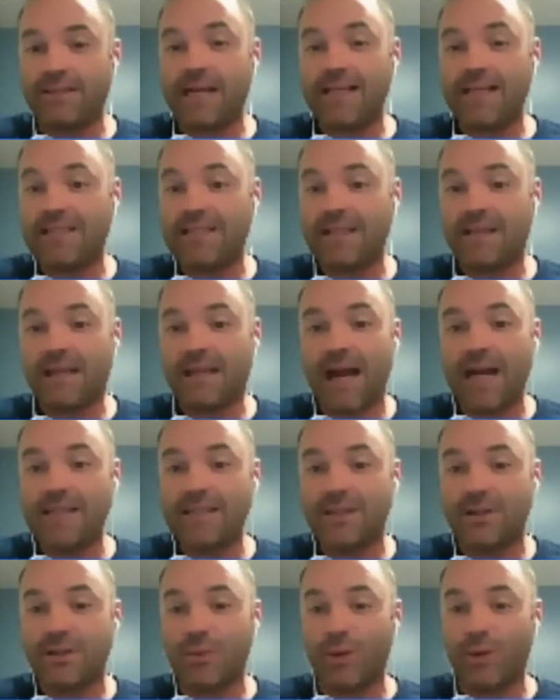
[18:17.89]
I see guys
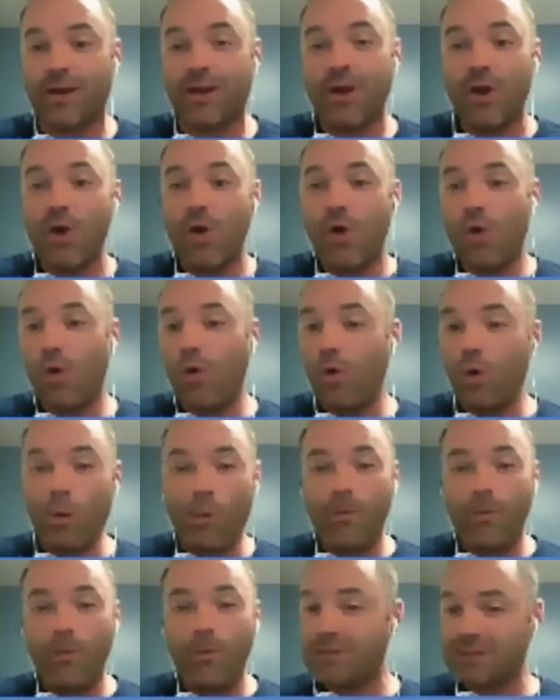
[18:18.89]
that are doing
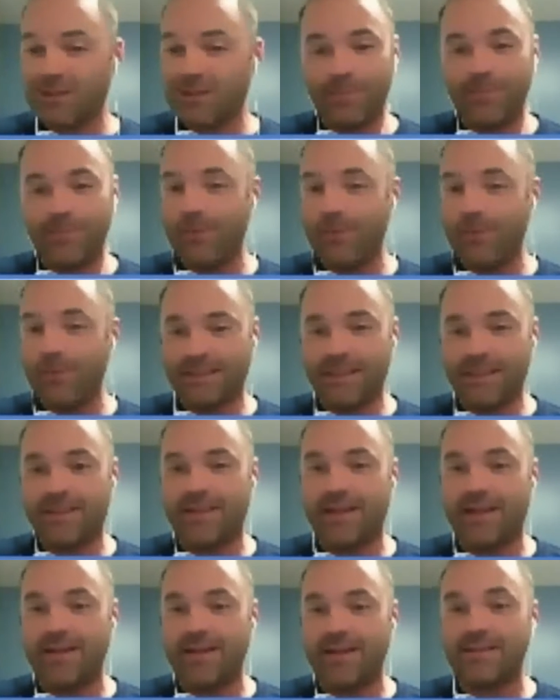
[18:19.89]
uber simplistic
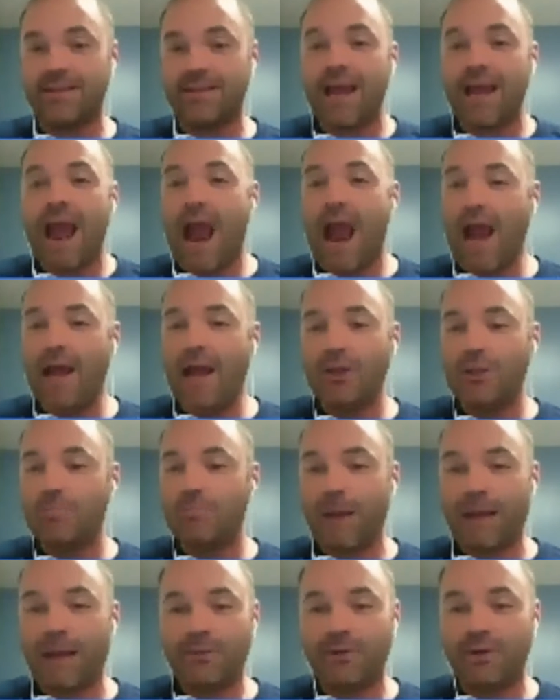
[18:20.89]
things and just
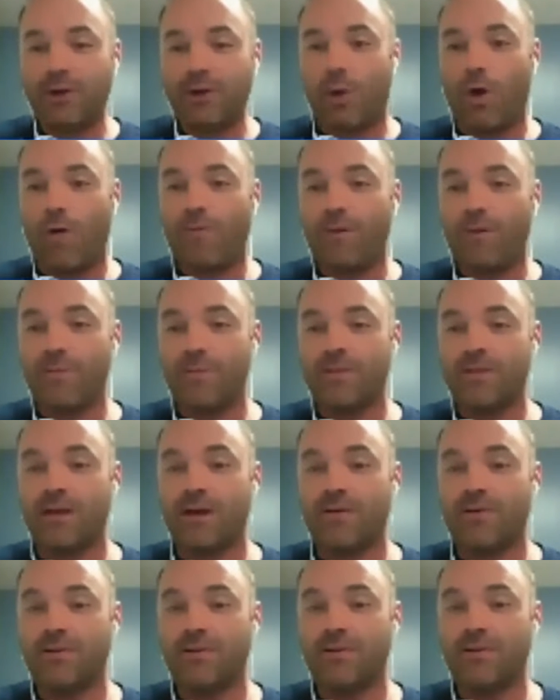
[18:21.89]
basically offing
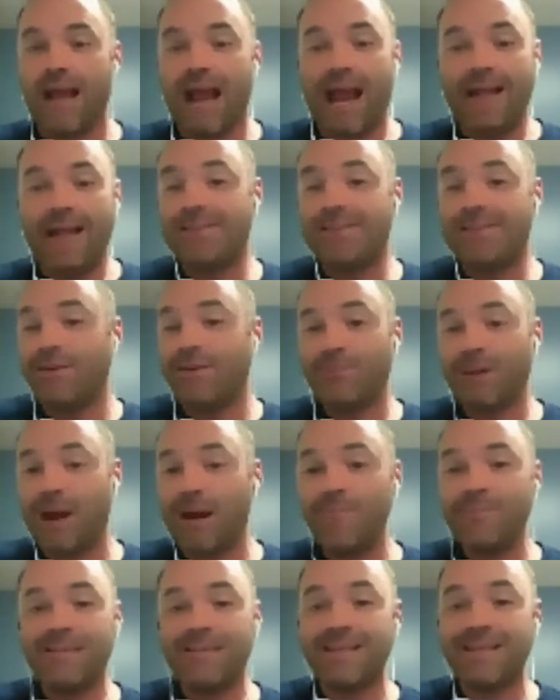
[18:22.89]
themselves. And
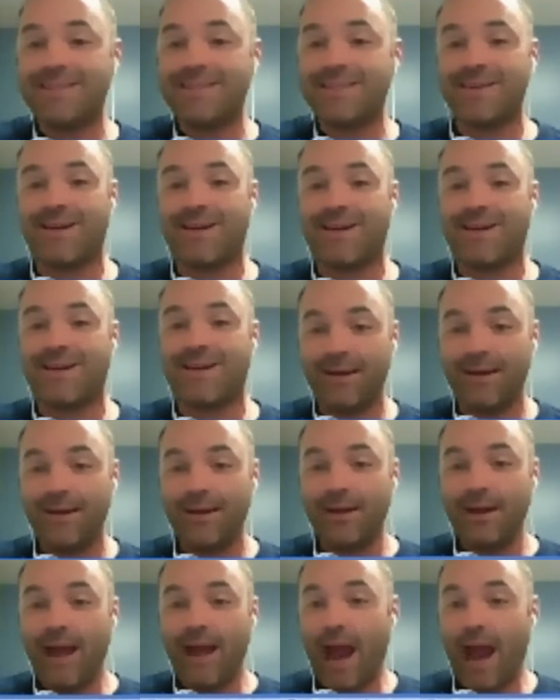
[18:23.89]
sometimes they suck.
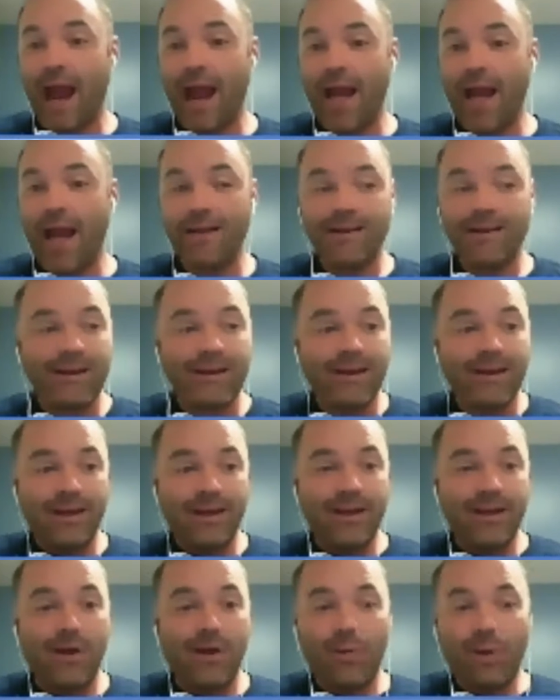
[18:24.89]
And
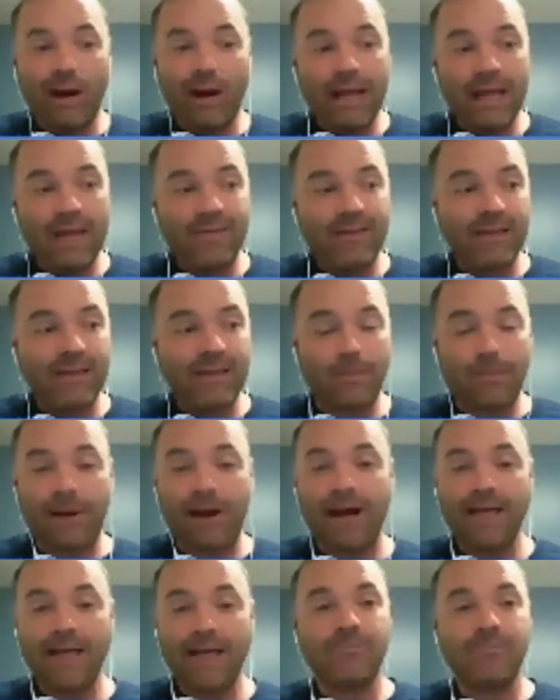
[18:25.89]
you know what? If there's a
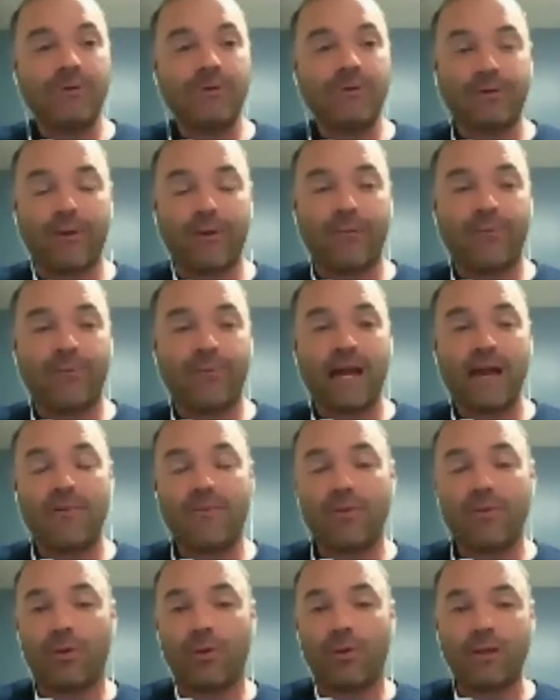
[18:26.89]
possibility of a flammable
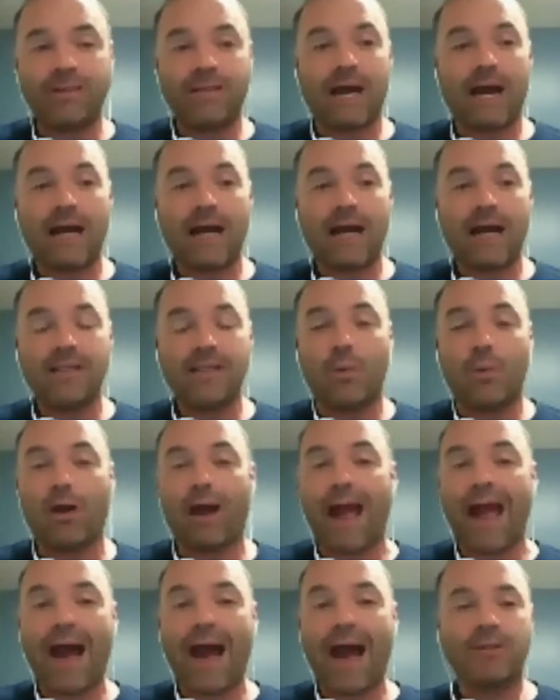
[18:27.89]
or a toxic,
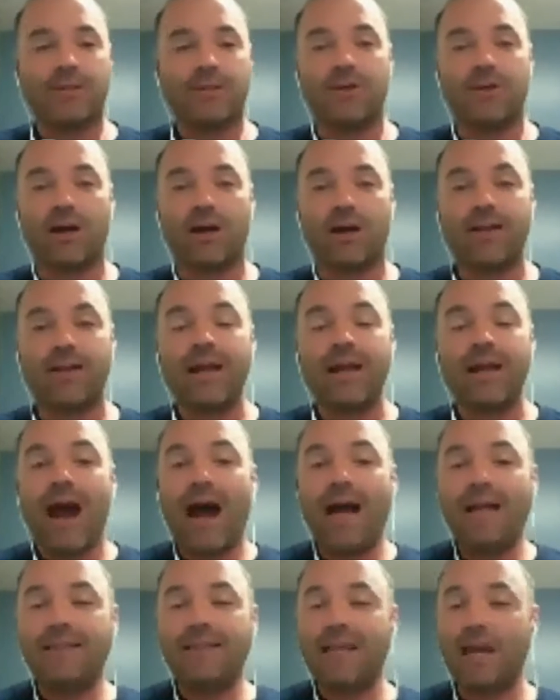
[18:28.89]
we're outside.
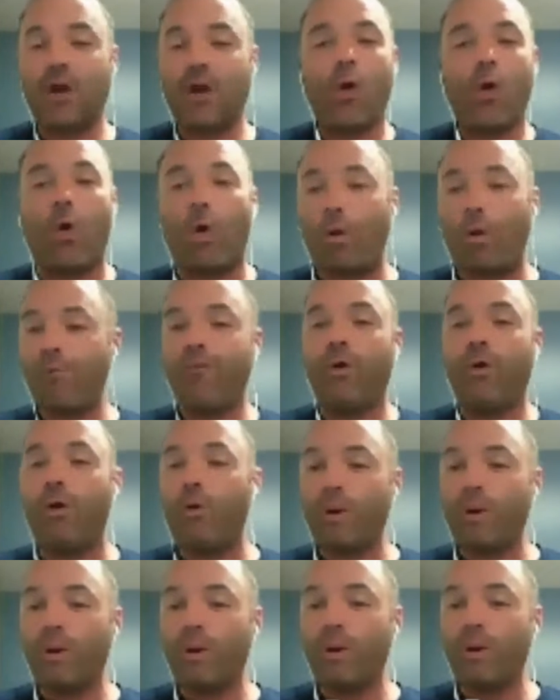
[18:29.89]
I take all
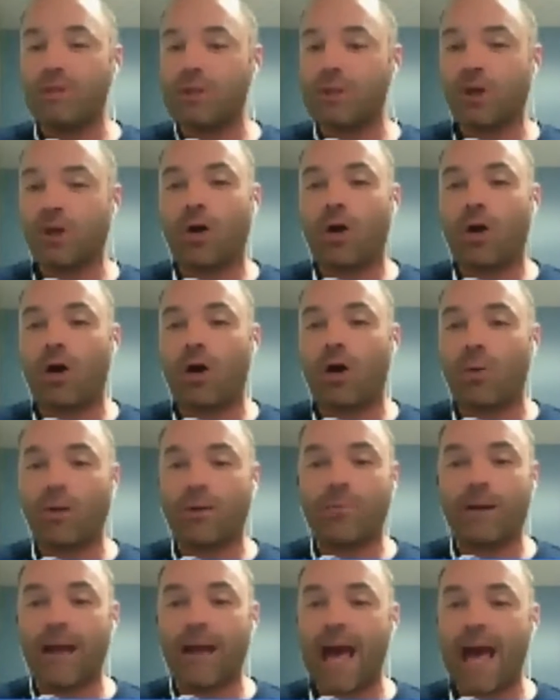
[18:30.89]
four windows of the car
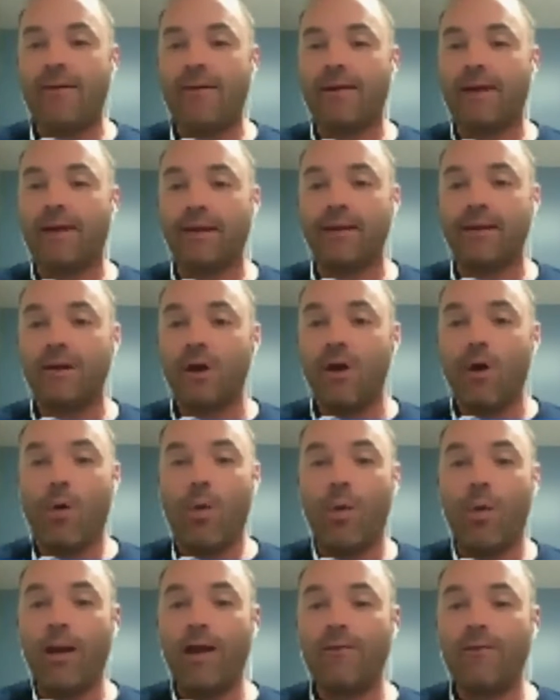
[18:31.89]
with my Halligan
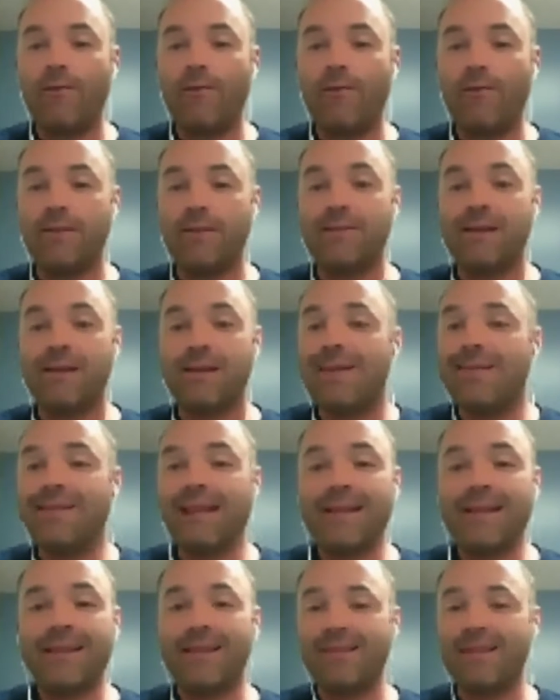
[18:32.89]
or whatever it is,
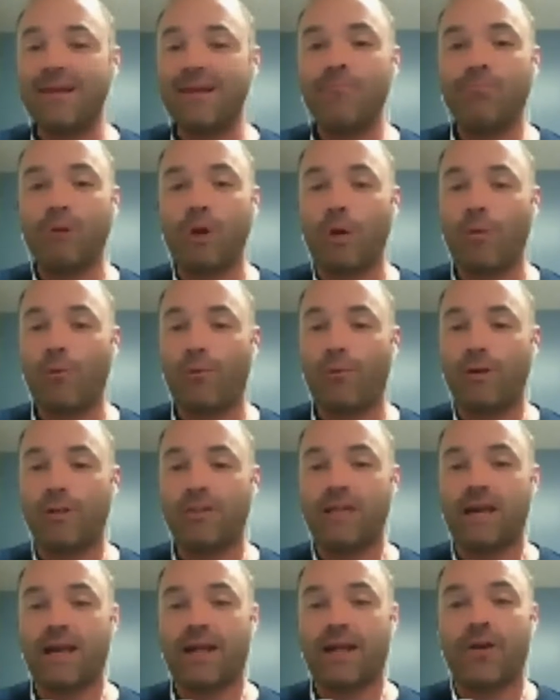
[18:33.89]
let the thing blow for a
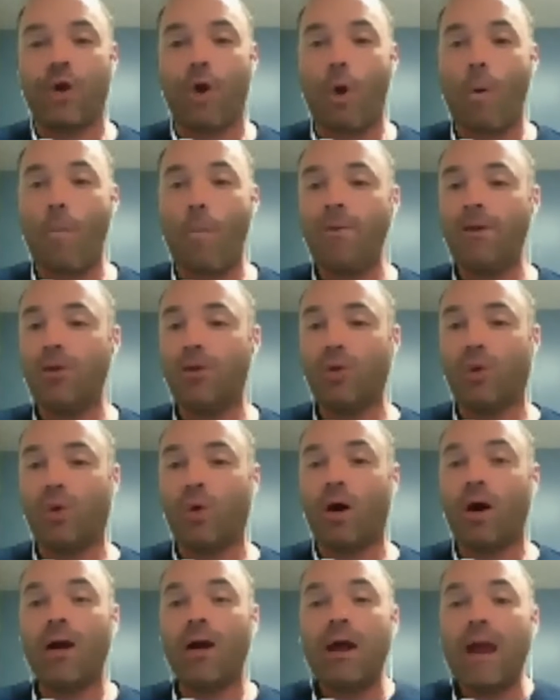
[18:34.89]
second, open the
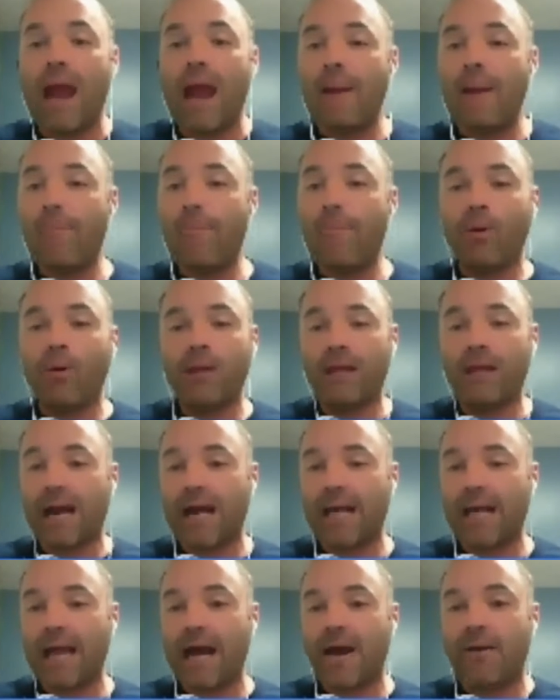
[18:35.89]
door, and pull the
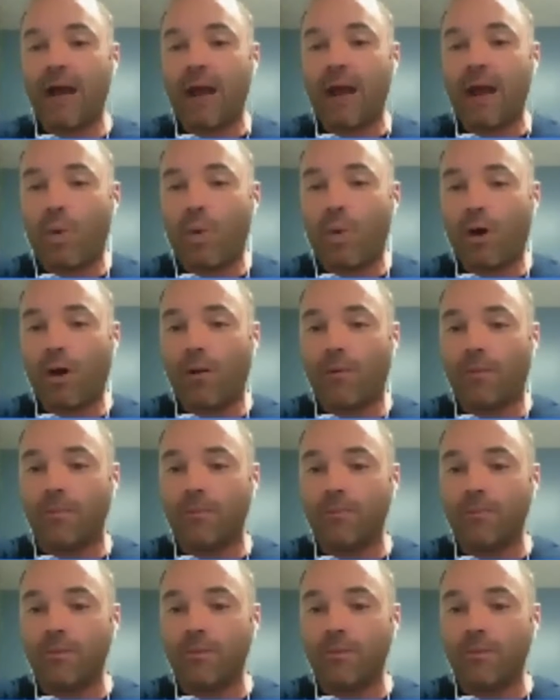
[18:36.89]
guy out and work on him.